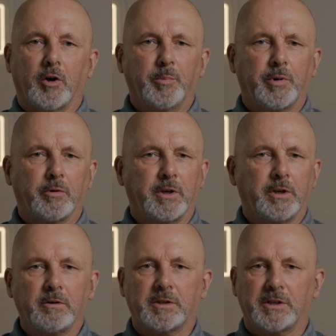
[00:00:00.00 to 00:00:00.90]
opioid
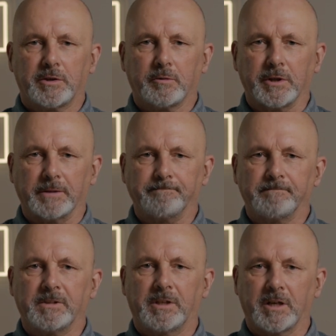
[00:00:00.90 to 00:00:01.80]
use disorder
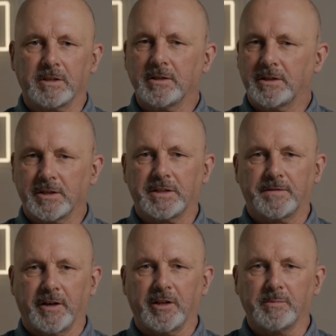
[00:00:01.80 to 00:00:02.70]
doesn't just
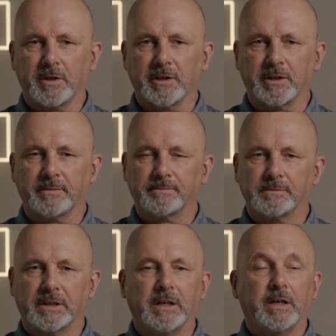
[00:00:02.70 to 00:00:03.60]
affect the mind,
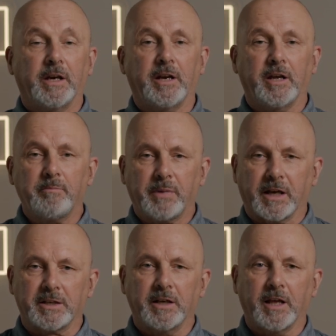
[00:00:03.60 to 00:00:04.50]
it
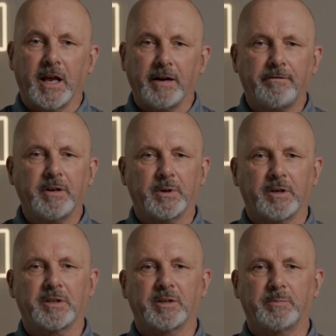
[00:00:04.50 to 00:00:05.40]
impacts nearly every
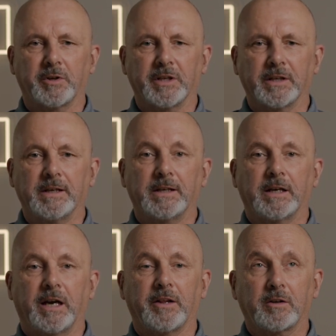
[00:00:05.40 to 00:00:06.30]
part of the body,
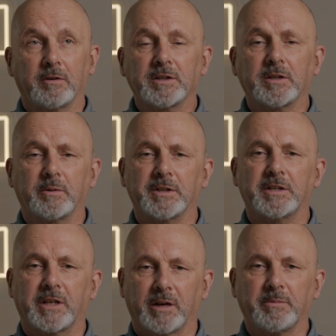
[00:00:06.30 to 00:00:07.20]
and the
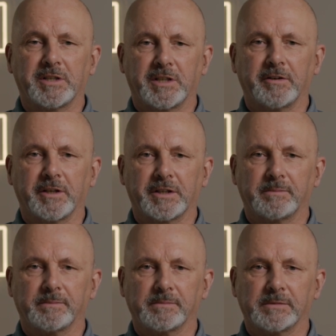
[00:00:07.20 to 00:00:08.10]
consequences can be serious.
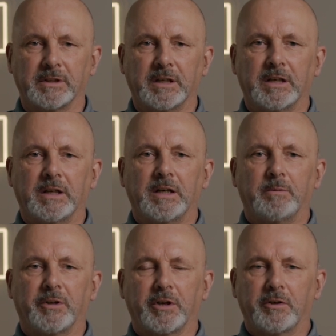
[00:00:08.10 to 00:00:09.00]

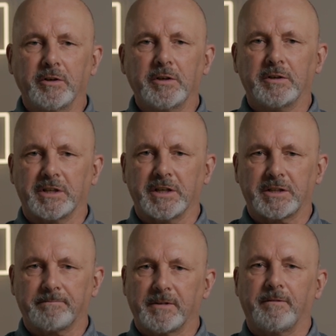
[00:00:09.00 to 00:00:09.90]
But the good news
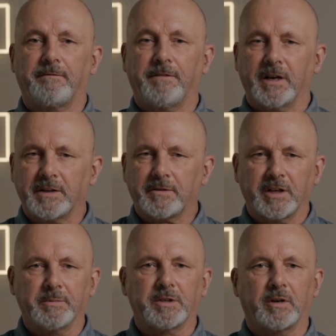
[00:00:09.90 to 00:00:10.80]
is, effective
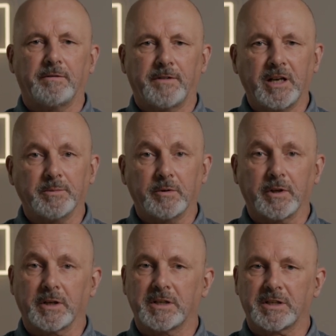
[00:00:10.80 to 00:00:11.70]
treatments are available
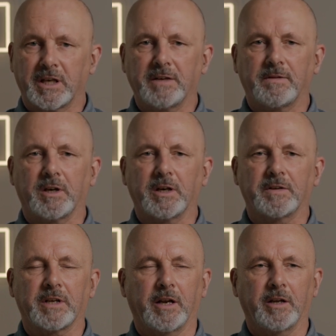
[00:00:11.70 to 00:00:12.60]
that can save
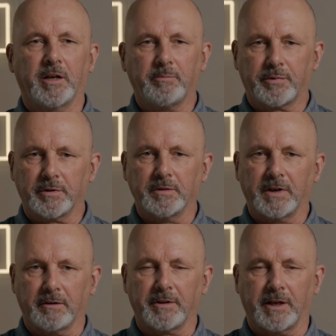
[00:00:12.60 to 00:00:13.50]
lives and improve
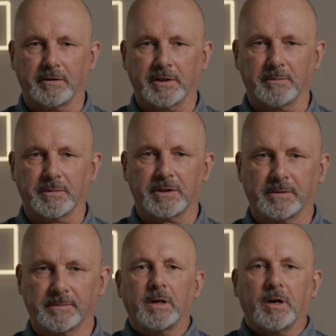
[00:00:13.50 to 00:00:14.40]
health outcomes.
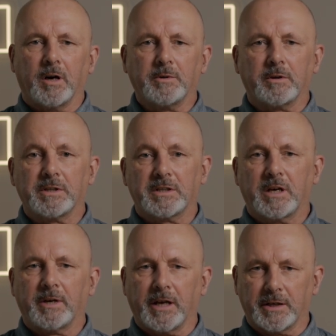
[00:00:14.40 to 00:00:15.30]
I'm Dr.
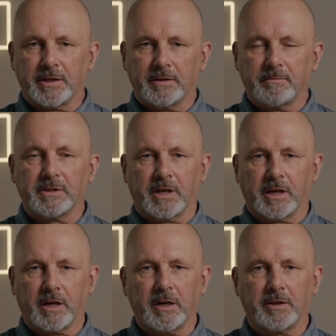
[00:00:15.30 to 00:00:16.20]
Simon Hatcher,
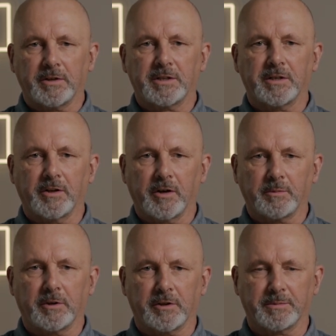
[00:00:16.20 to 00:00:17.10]
psychiatrist at the
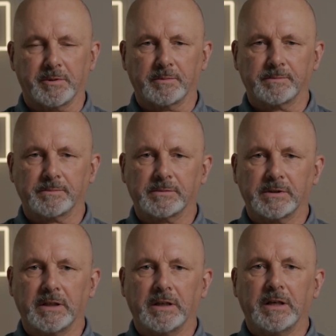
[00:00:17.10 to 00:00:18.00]
Ottawa Hospital.
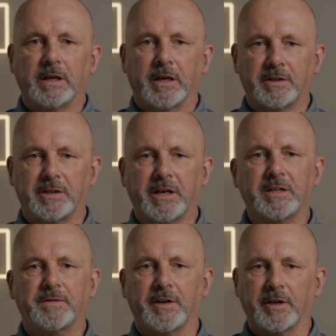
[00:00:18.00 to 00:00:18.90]
In
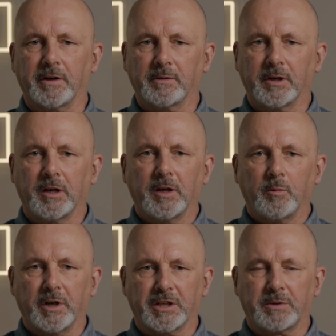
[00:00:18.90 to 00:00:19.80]
today's video,
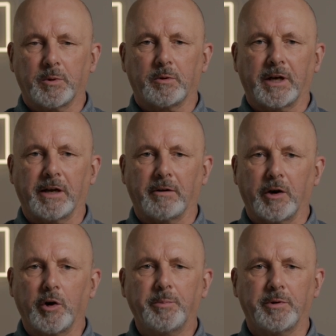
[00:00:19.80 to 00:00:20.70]
we'll explore how
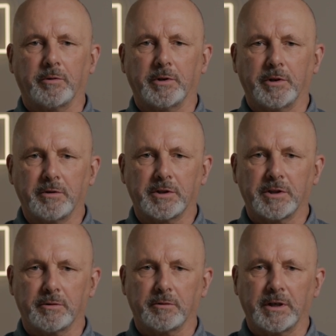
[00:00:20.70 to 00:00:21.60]
opioid use
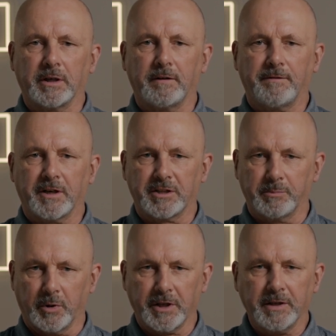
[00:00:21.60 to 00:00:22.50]
disorder affects the
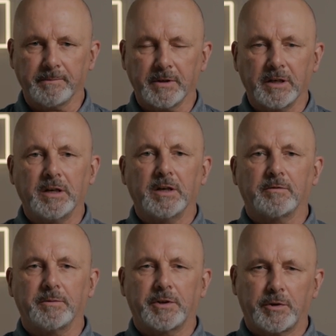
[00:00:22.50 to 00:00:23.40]
body,
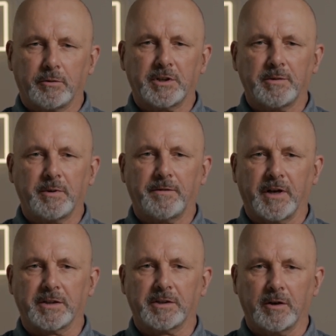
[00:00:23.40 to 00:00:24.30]
from short-term
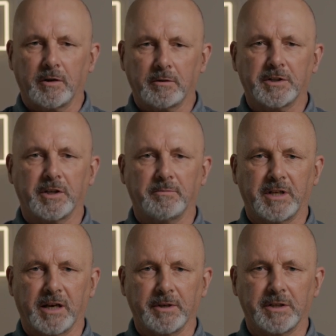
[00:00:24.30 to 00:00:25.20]
effects to long-term
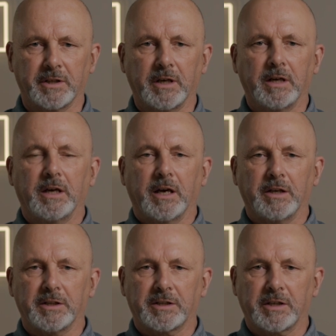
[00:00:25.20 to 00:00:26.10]
damage, and
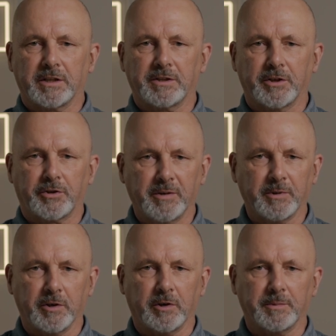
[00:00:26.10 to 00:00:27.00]
discuss the
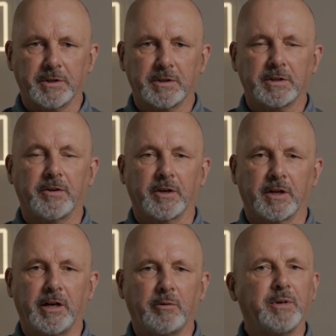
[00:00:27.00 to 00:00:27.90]
treatment options that can
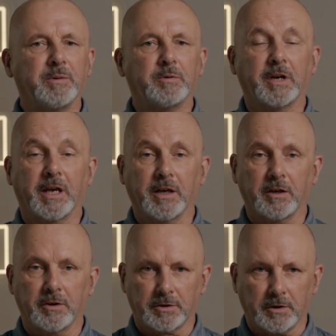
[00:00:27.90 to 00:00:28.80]
help people regain
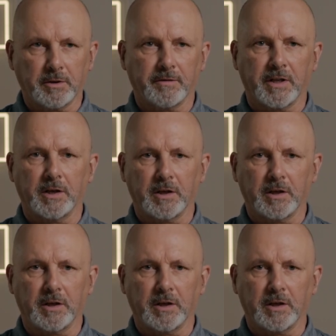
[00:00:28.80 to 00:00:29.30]
control of their